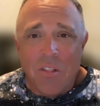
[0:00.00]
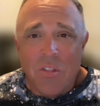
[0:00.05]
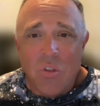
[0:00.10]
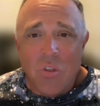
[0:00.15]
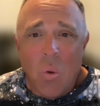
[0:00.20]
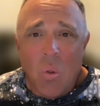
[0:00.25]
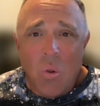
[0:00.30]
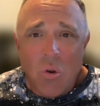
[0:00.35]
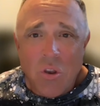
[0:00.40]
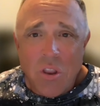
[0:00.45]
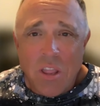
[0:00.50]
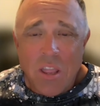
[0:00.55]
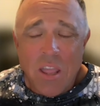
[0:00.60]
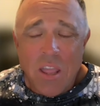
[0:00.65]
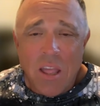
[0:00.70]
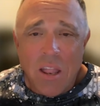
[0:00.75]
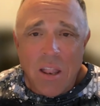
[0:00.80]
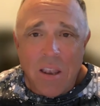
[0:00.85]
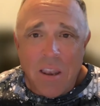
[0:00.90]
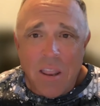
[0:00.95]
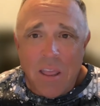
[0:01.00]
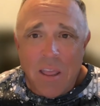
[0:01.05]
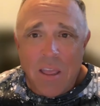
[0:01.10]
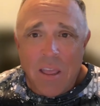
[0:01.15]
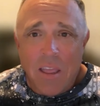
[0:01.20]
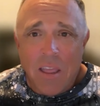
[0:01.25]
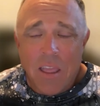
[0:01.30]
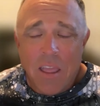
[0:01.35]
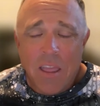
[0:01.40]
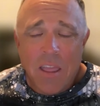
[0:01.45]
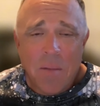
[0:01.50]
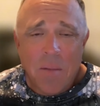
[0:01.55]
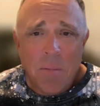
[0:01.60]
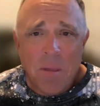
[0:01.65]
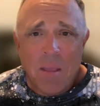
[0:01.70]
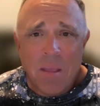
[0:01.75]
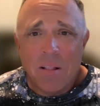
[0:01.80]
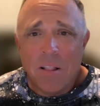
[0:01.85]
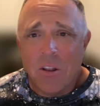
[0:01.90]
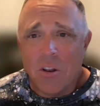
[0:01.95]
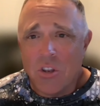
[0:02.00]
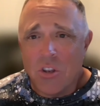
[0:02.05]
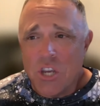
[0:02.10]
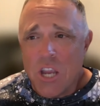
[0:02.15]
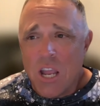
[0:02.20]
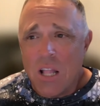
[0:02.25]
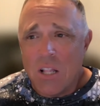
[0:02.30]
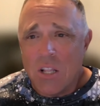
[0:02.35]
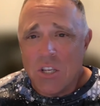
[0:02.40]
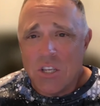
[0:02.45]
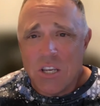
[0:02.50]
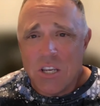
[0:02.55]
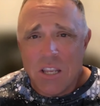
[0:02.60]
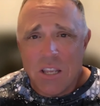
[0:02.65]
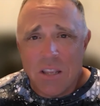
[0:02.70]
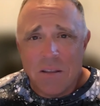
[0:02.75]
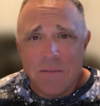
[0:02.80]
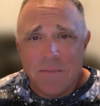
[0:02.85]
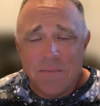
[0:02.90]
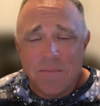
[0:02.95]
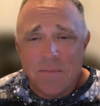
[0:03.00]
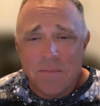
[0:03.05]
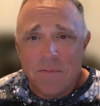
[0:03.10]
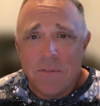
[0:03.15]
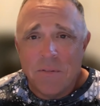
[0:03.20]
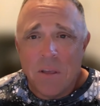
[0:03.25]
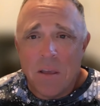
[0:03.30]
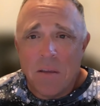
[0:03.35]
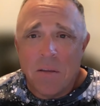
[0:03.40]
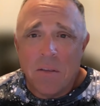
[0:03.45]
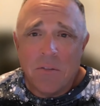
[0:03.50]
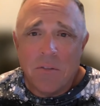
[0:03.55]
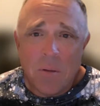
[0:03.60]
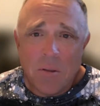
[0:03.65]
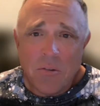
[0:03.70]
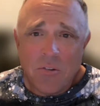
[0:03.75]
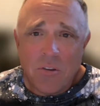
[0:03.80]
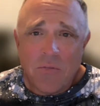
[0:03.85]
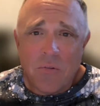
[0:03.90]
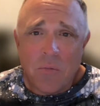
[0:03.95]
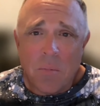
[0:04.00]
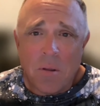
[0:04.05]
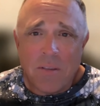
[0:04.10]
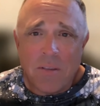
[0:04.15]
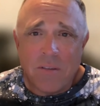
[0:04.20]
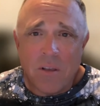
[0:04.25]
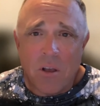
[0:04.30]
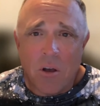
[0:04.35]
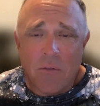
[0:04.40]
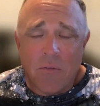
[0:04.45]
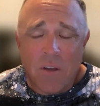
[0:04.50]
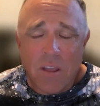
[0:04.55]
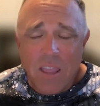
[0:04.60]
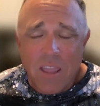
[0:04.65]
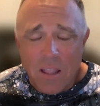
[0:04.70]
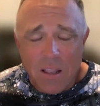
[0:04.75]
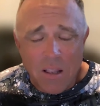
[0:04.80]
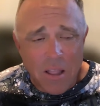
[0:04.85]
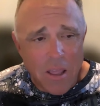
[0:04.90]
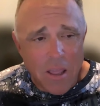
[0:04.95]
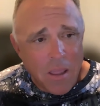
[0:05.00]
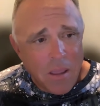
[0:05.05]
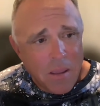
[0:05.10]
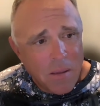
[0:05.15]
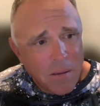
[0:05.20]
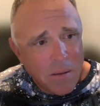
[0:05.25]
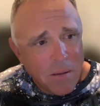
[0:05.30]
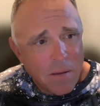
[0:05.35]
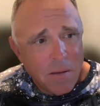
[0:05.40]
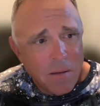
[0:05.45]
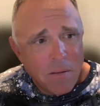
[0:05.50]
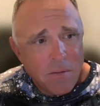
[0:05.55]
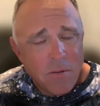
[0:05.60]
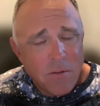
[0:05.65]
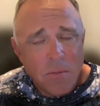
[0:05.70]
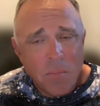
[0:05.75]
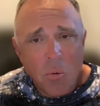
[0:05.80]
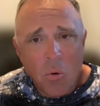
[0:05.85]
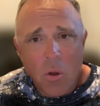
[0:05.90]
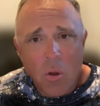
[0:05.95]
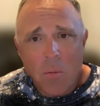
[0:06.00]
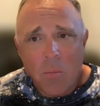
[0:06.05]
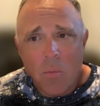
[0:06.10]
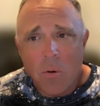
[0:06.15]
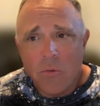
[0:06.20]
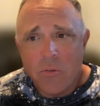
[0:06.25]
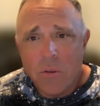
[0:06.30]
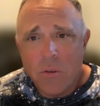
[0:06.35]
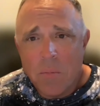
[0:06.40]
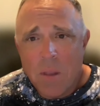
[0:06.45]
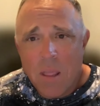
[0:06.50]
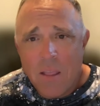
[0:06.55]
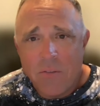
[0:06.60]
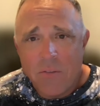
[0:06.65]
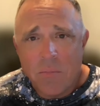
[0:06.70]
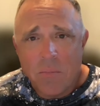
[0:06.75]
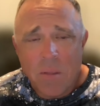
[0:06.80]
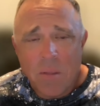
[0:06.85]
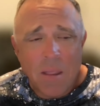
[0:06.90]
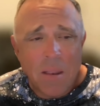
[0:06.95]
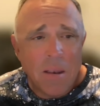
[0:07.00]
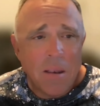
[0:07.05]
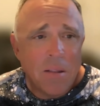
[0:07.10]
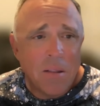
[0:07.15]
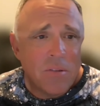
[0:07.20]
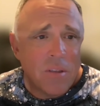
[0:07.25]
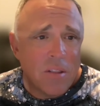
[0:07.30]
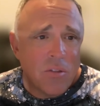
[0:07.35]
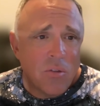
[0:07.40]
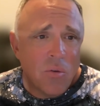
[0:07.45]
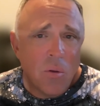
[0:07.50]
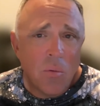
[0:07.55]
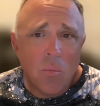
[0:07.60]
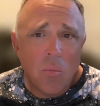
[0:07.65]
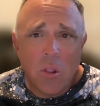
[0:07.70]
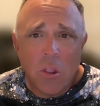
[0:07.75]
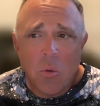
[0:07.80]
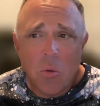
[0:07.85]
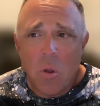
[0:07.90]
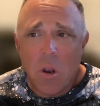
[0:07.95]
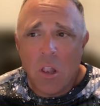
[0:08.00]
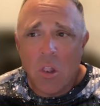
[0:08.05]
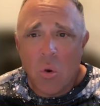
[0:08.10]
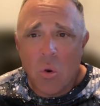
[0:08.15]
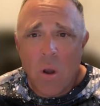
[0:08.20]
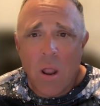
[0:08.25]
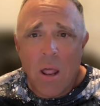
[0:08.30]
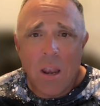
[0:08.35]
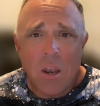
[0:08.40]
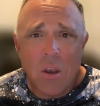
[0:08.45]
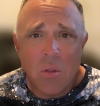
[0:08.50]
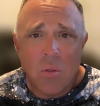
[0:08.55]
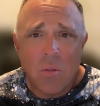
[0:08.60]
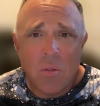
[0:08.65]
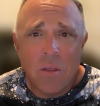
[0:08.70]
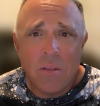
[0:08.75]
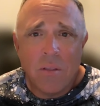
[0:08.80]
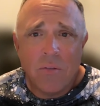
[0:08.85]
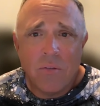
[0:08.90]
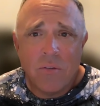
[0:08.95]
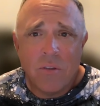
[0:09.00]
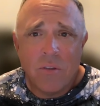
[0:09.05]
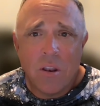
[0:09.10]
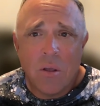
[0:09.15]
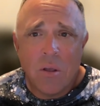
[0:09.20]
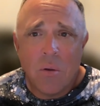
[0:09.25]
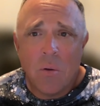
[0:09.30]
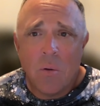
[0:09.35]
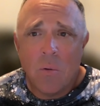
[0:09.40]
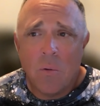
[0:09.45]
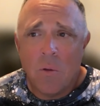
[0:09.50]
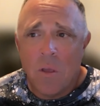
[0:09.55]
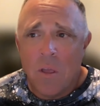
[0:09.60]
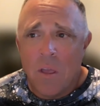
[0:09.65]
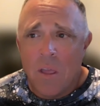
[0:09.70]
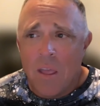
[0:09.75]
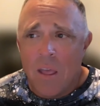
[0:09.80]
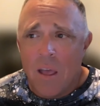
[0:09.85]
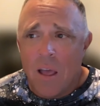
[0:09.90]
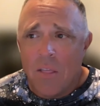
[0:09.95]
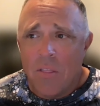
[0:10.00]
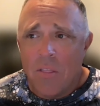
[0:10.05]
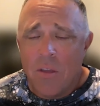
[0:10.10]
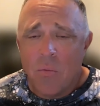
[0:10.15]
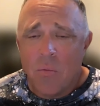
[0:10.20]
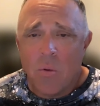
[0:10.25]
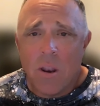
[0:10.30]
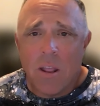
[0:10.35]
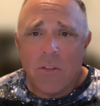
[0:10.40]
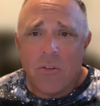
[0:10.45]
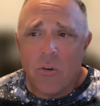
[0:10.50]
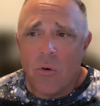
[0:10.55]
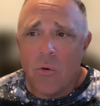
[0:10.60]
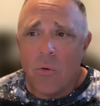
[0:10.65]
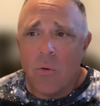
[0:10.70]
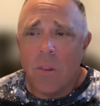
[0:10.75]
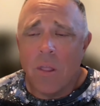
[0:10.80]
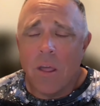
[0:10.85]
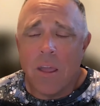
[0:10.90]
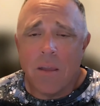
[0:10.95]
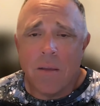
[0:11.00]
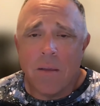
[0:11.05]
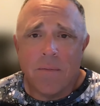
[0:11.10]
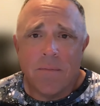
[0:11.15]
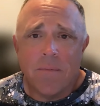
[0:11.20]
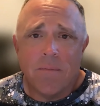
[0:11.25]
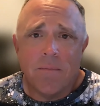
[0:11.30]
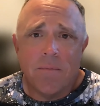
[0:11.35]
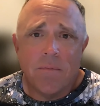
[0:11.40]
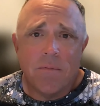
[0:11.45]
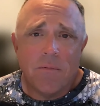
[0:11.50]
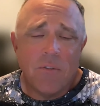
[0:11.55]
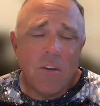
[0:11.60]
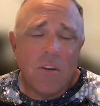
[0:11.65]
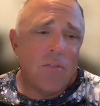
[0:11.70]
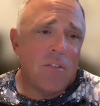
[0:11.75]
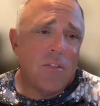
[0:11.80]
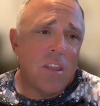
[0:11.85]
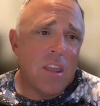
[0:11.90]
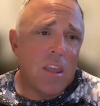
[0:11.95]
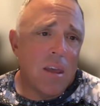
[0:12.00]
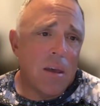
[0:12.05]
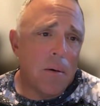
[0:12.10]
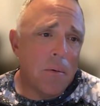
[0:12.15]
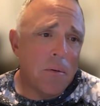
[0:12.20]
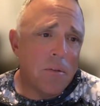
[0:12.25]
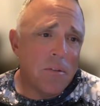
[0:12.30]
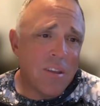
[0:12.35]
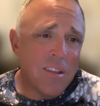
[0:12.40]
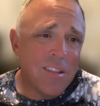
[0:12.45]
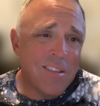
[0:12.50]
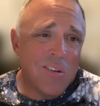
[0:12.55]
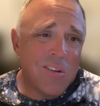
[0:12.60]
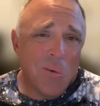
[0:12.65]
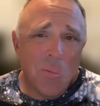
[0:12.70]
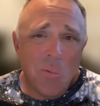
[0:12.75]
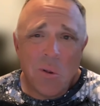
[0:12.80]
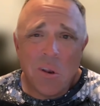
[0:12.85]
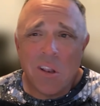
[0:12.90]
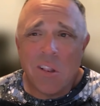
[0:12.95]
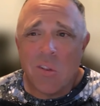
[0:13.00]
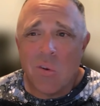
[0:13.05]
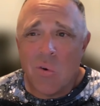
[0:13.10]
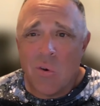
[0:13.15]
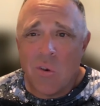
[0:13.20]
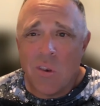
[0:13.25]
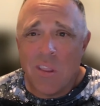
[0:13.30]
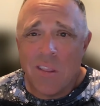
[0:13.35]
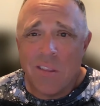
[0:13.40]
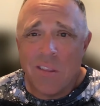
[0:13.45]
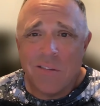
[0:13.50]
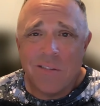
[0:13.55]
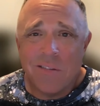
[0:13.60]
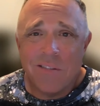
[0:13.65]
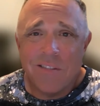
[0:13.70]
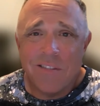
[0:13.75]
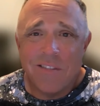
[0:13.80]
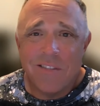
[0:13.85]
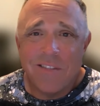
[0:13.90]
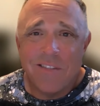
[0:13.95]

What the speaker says: the older you get, it can be a little challenging, especially for myself. I get like to the point where some days, man, it's like, do I really want to learn how to do this? I think when I turned like 50, I was like, do I want to learn this?